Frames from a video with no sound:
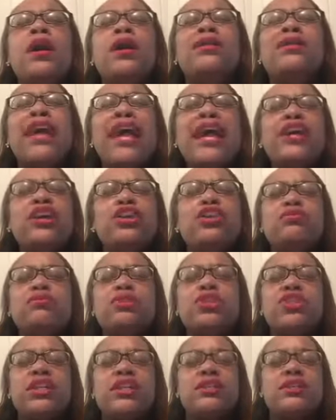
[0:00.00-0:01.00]
Thank you,
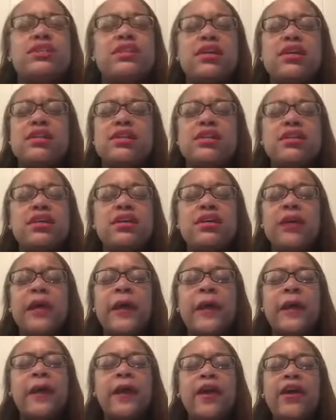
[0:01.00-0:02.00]
Jesus.
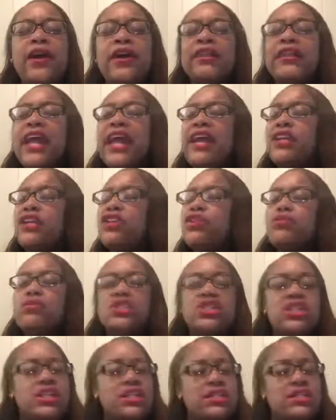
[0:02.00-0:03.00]
Thank you,
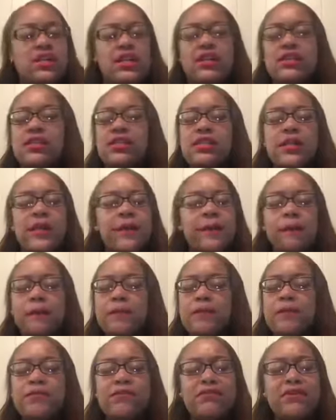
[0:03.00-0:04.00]
Jesus.
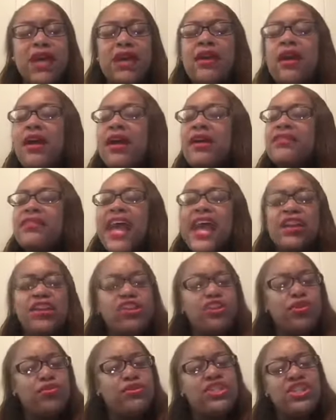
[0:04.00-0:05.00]
Thank
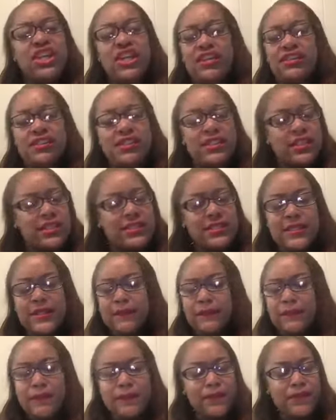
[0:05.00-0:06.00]
you, Jesus.
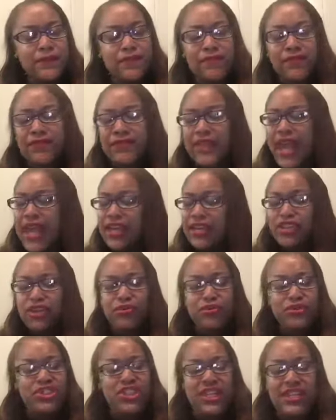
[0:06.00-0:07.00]
Thank
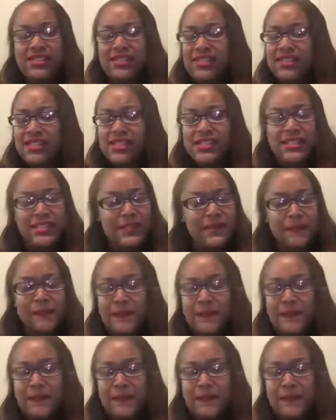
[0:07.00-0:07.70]
you, Jesus.